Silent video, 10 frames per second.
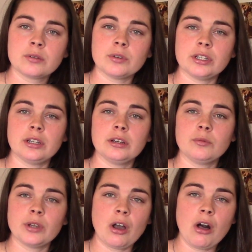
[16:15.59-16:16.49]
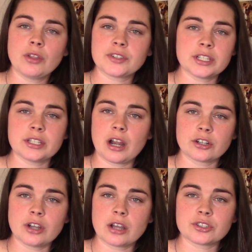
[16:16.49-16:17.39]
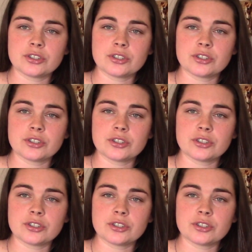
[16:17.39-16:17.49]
When we all see our dogs